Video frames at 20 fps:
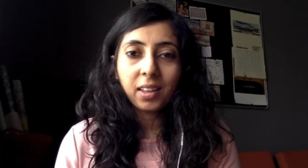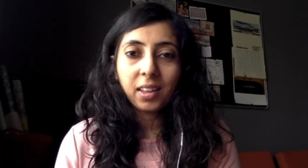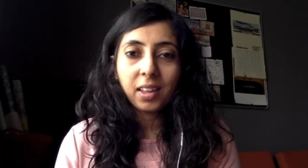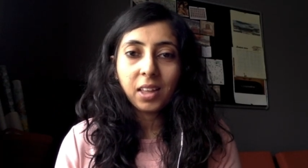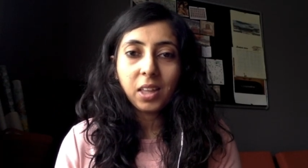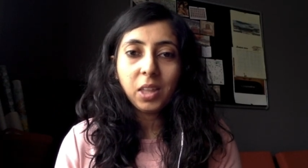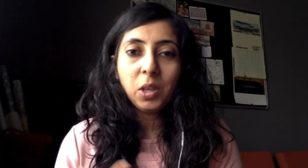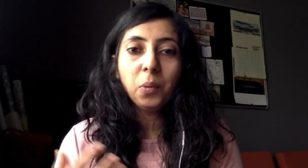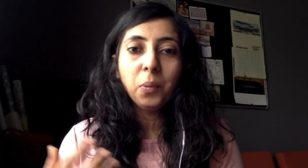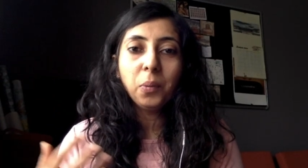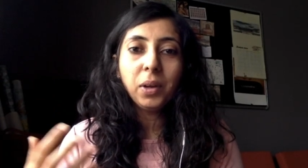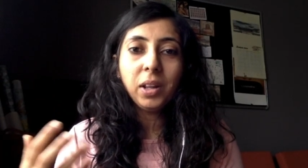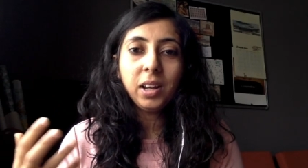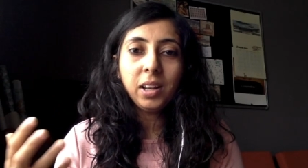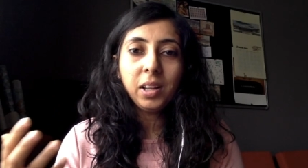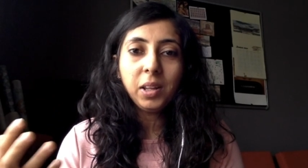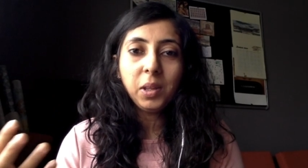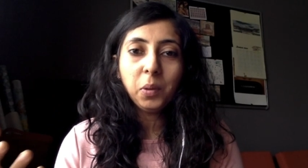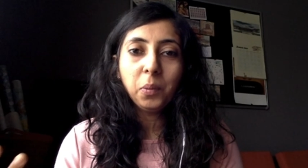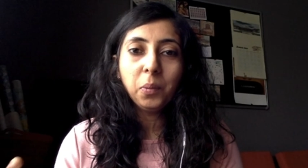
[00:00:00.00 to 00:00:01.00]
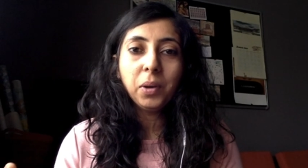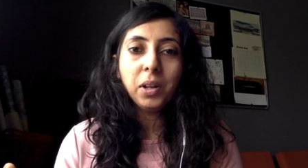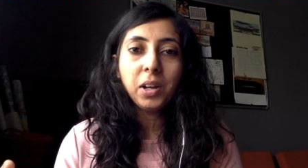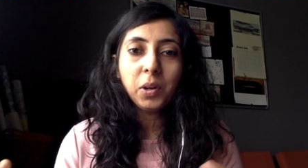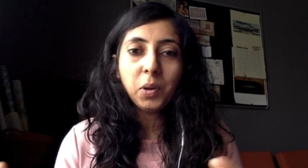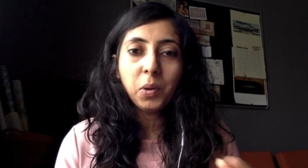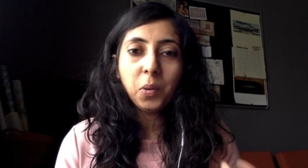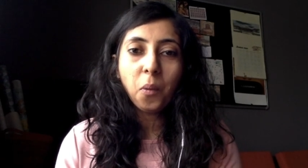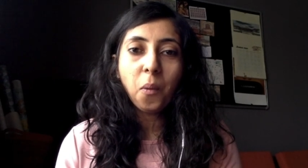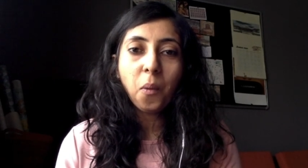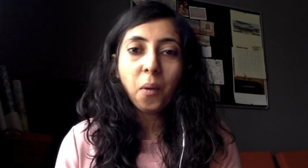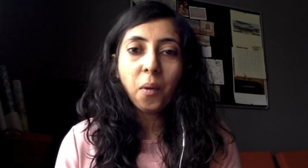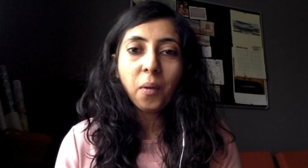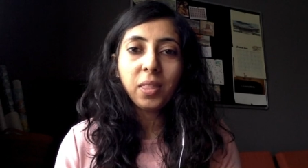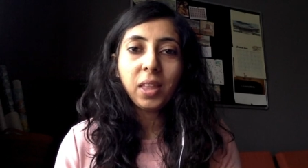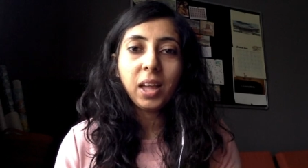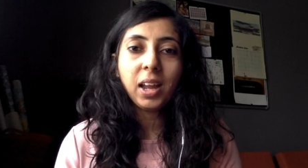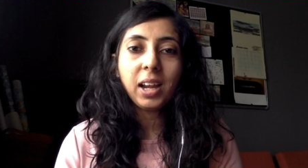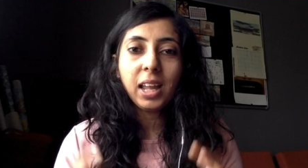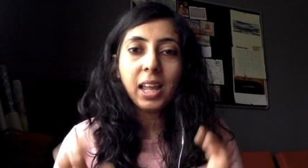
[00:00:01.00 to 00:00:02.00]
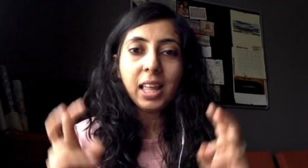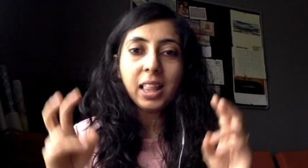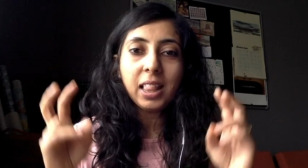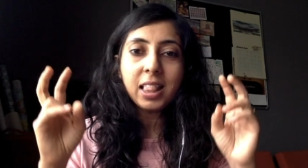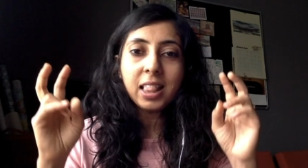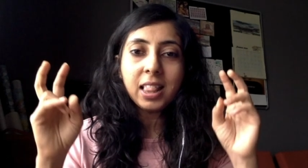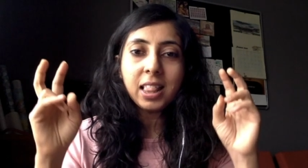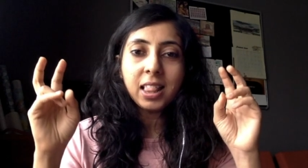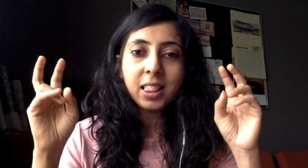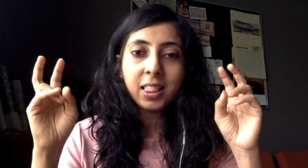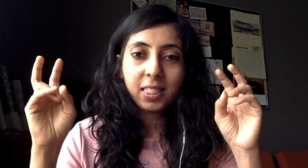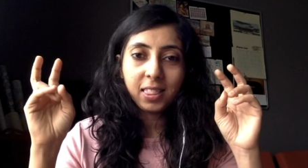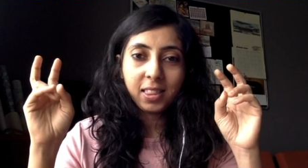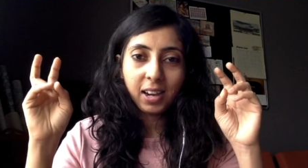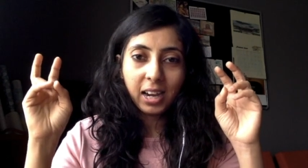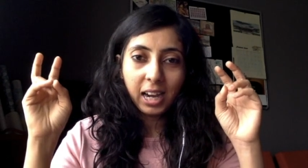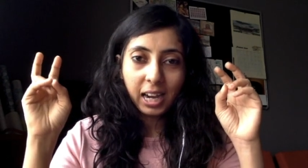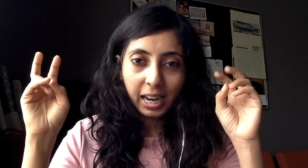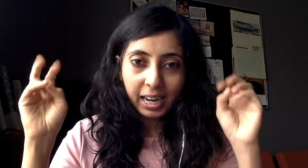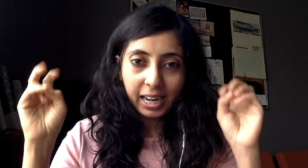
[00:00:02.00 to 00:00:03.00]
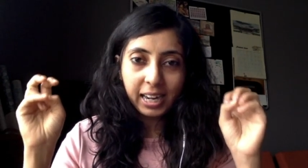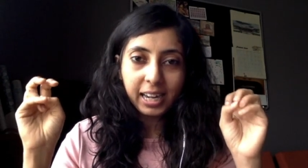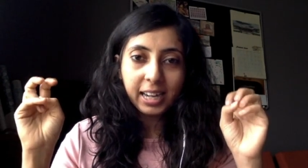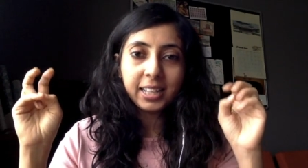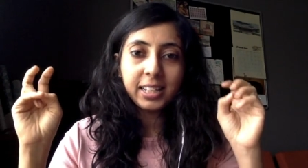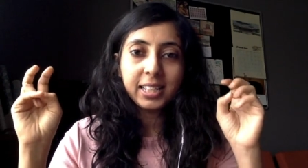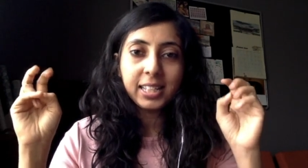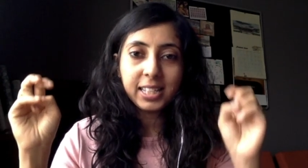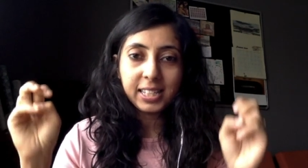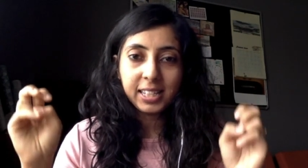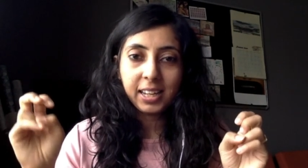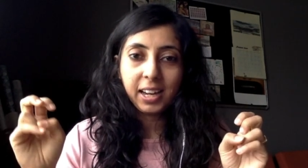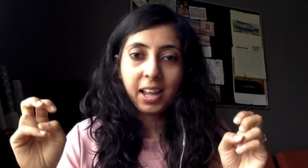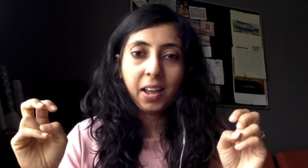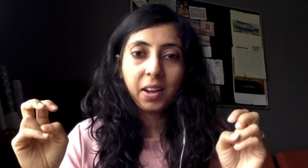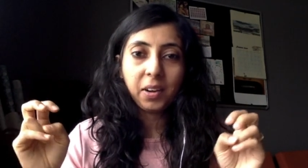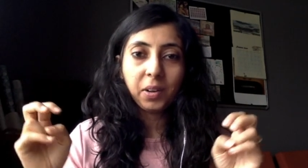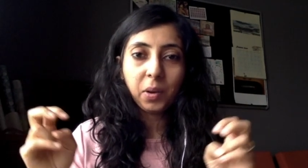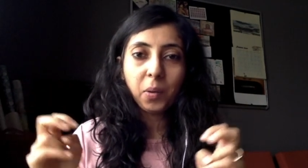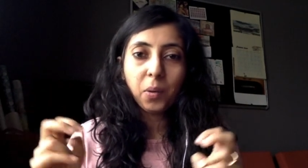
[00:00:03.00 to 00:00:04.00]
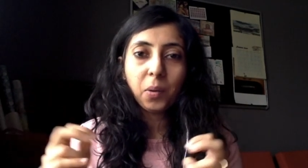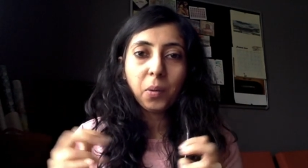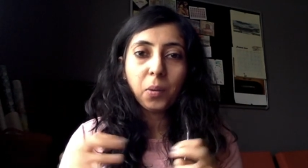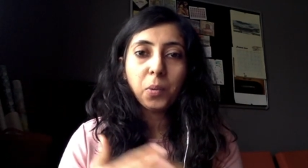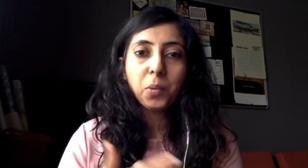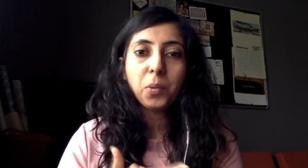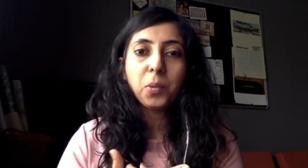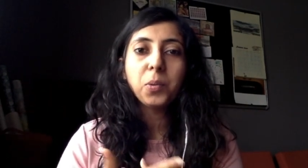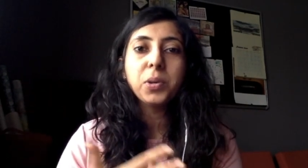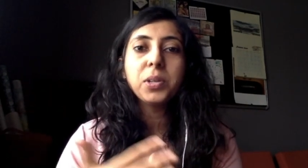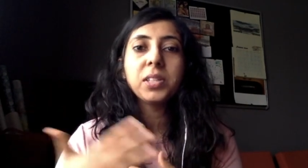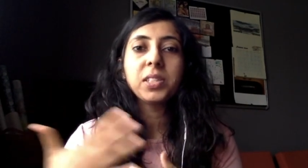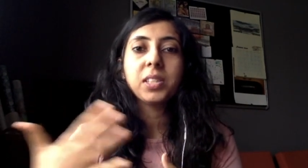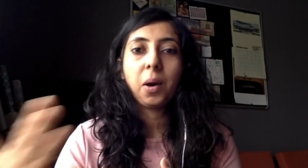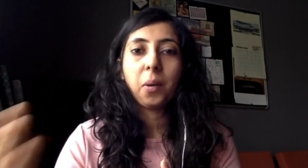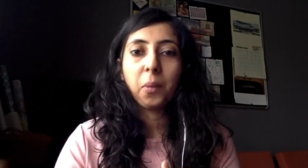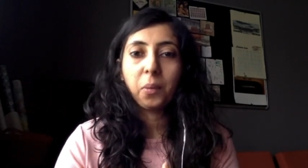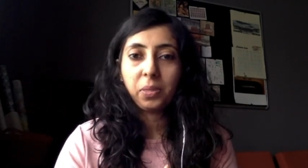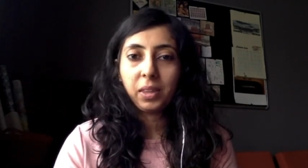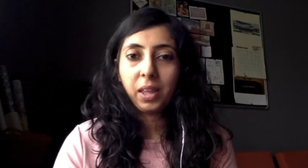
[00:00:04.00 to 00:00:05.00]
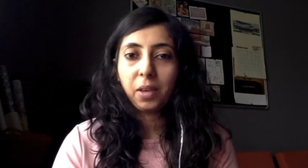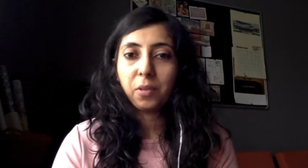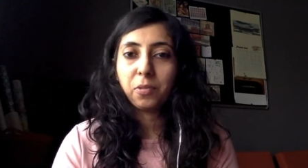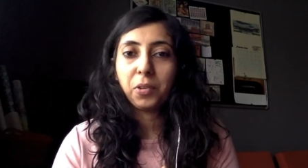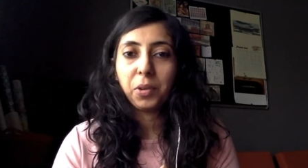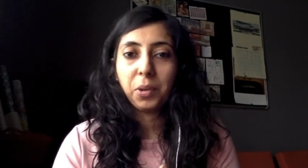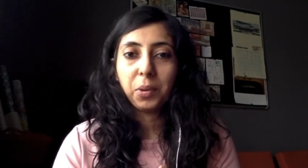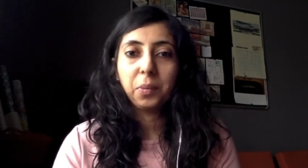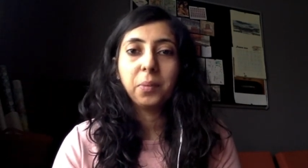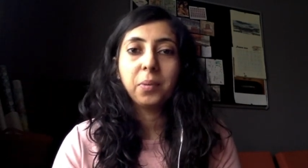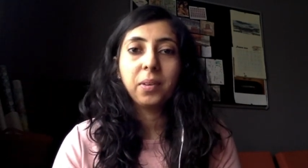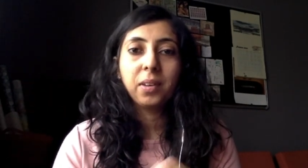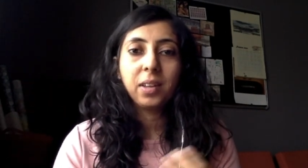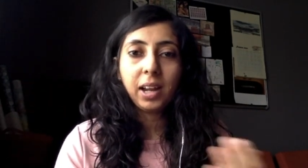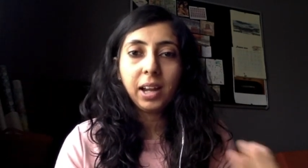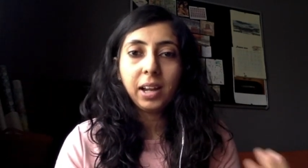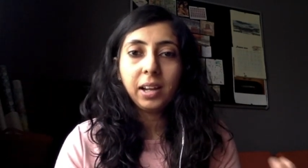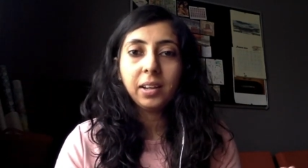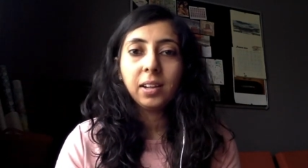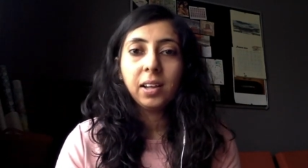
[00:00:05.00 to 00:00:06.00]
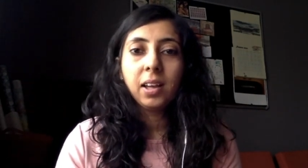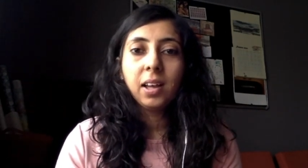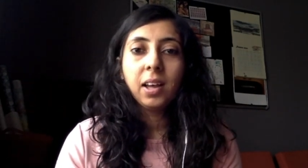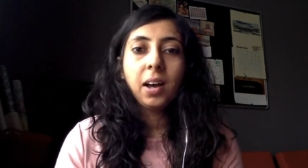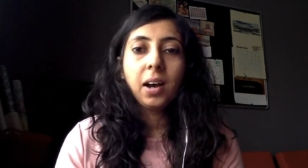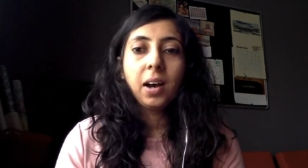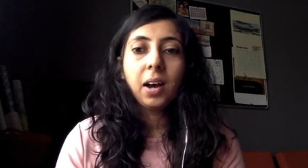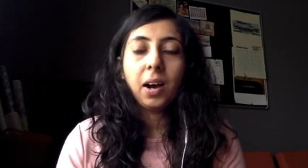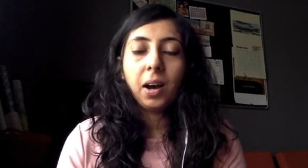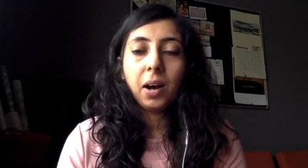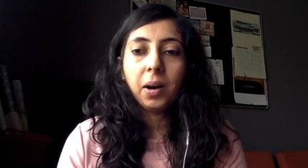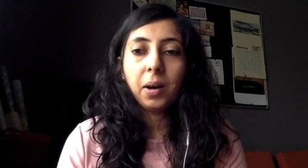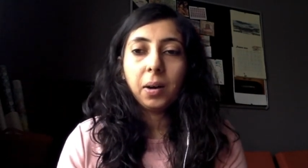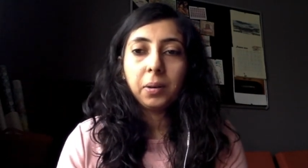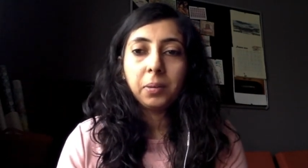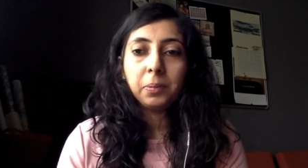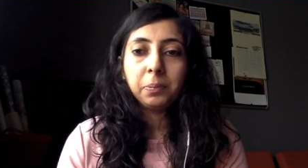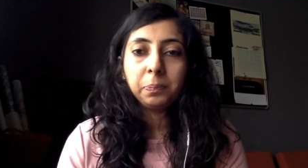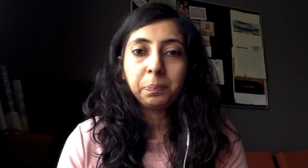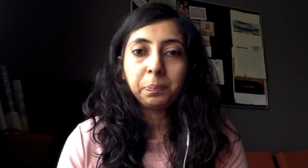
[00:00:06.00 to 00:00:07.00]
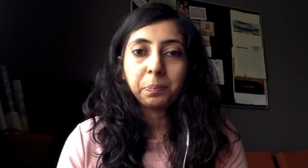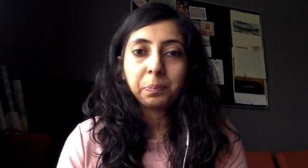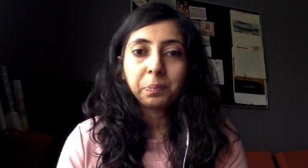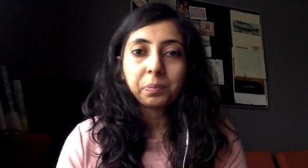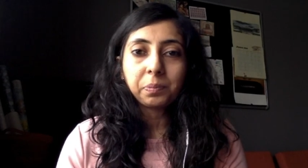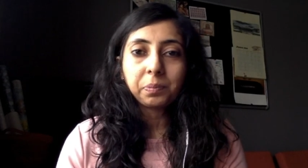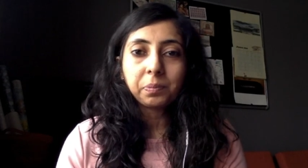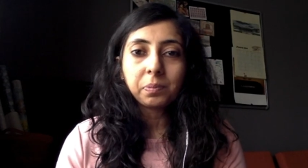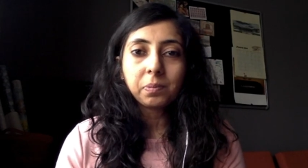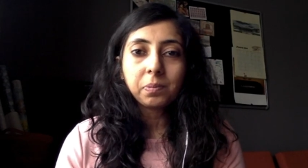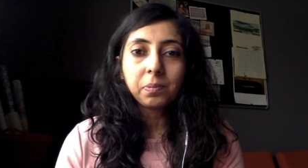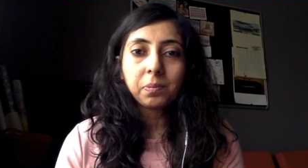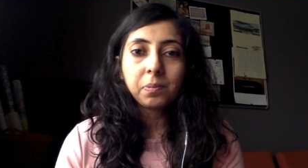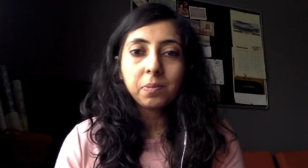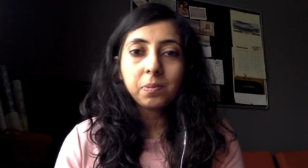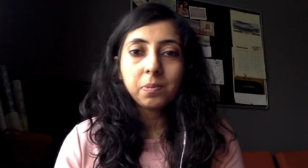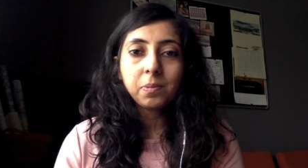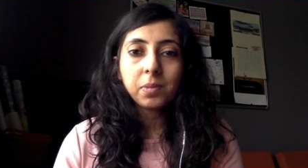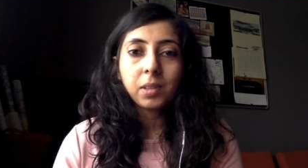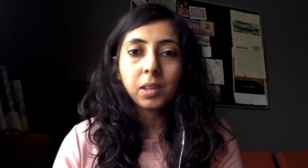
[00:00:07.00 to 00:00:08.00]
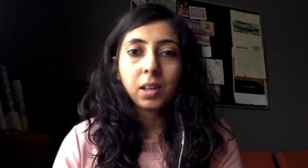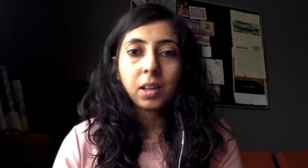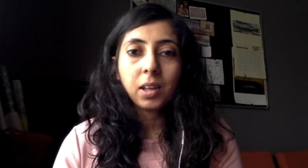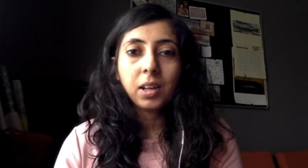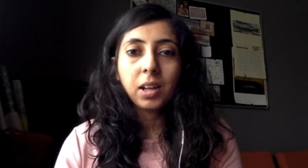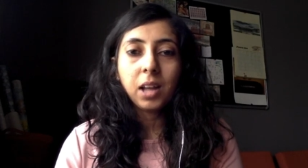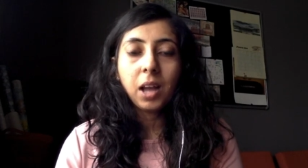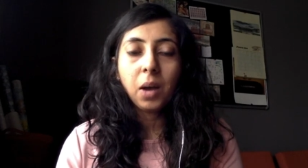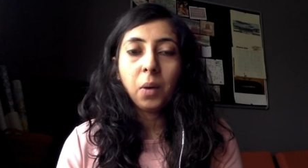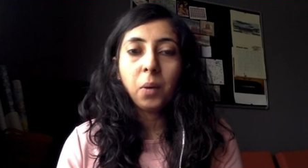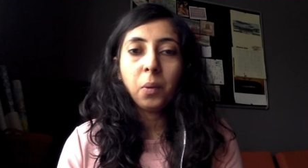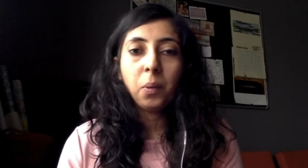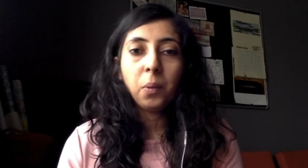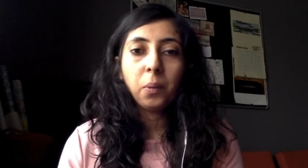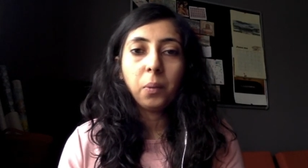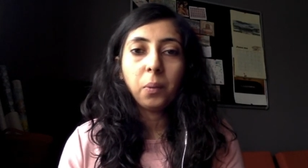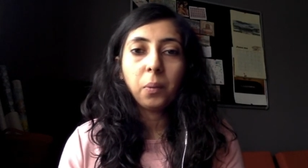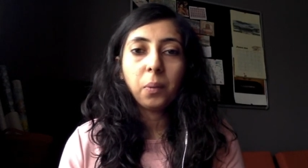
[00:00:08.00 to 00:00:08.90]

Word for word: you will you will know that in the ideal scenario, who is out there for you, right? Um, now,